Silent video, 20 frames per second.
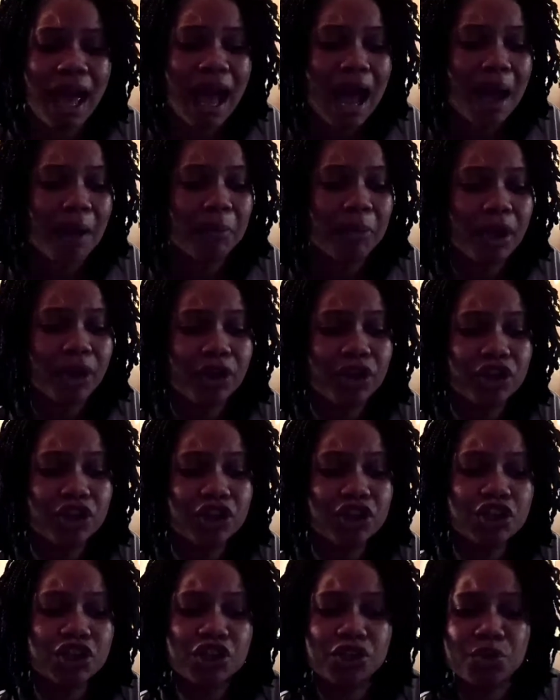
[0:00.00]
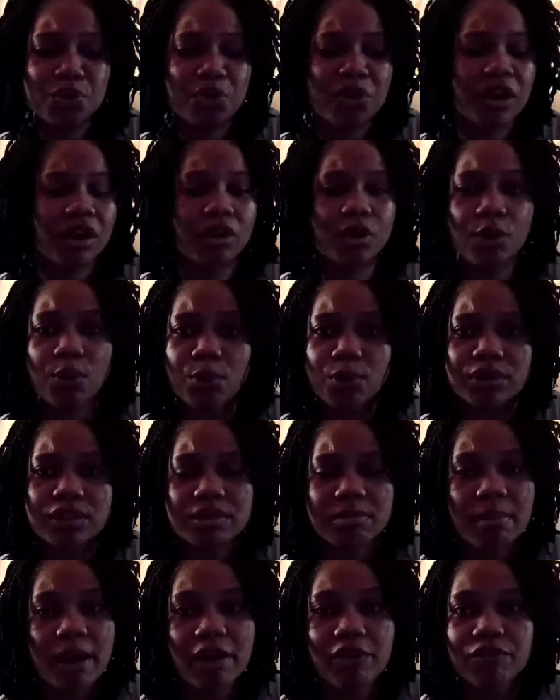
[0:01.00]
I'm not gonna sugarcoat
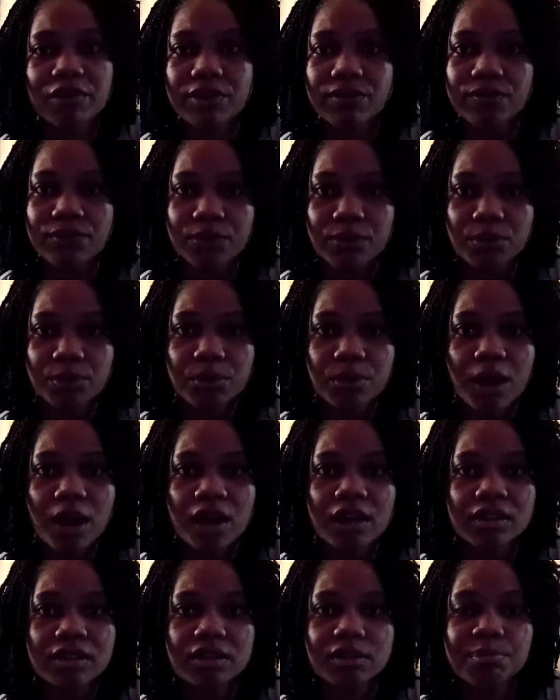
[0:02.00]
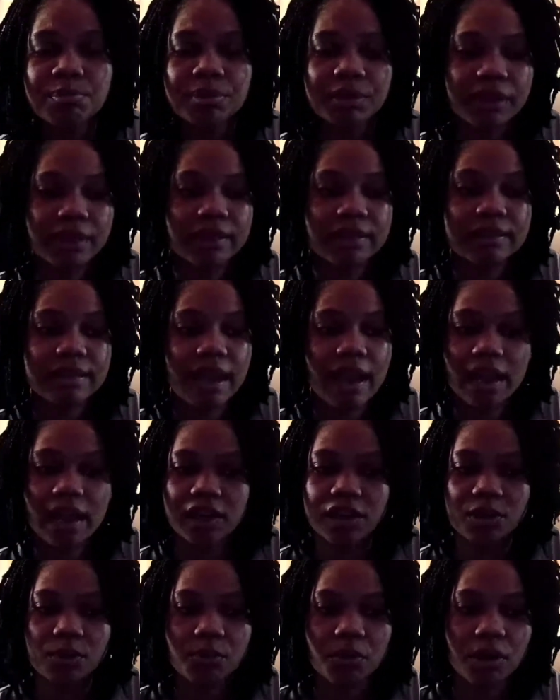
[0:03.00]
my review to please
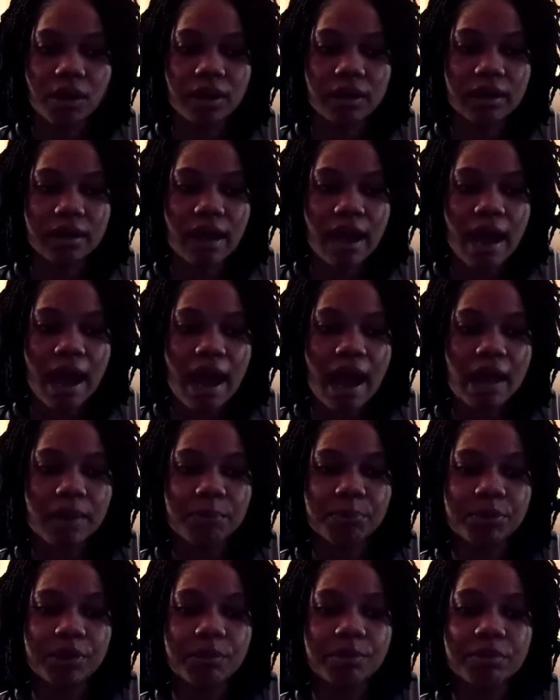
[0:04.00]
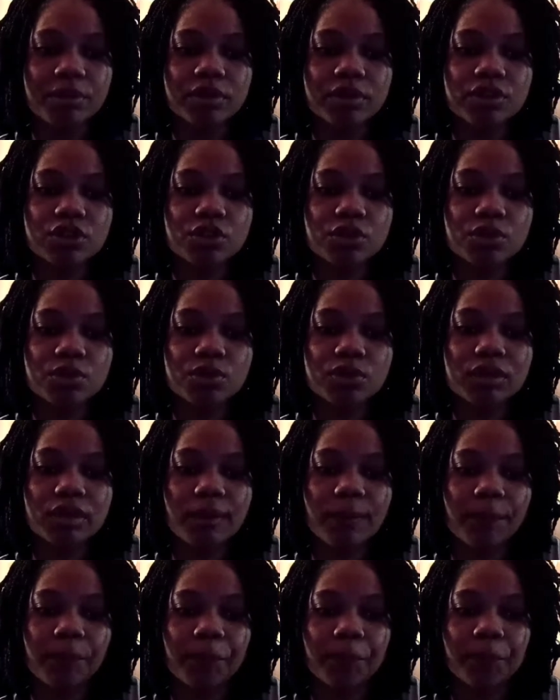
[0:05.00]
anyone. And people should,
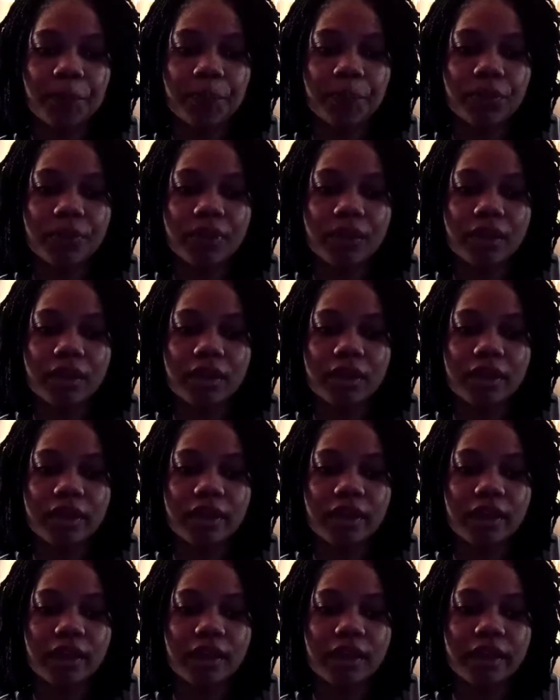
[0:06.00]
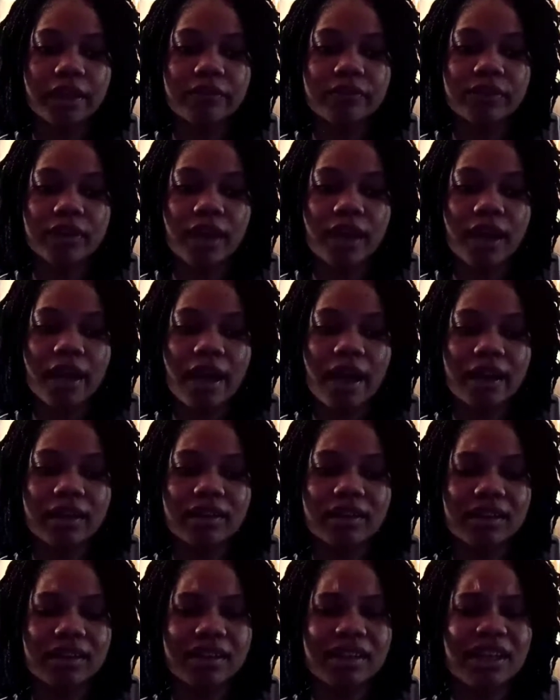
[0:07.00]
if and
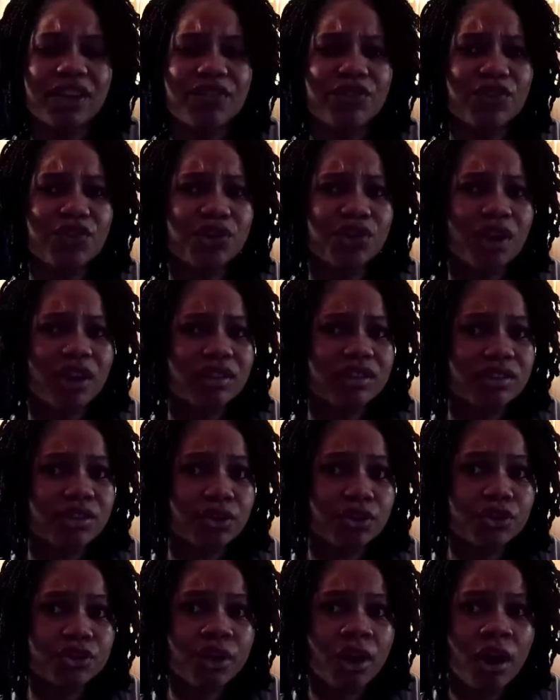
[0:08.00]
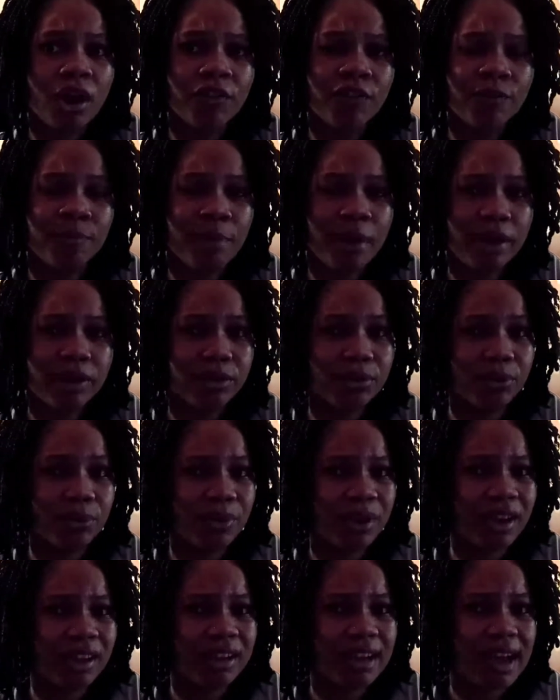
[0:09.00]
if you're not turned off by the
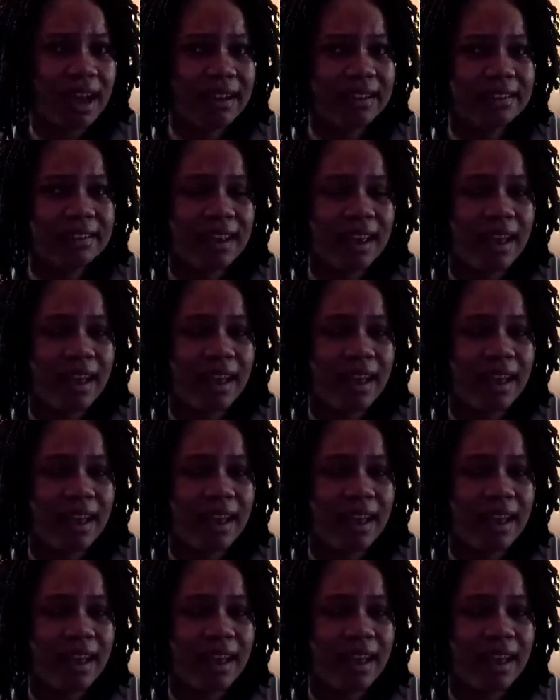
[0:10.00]
way that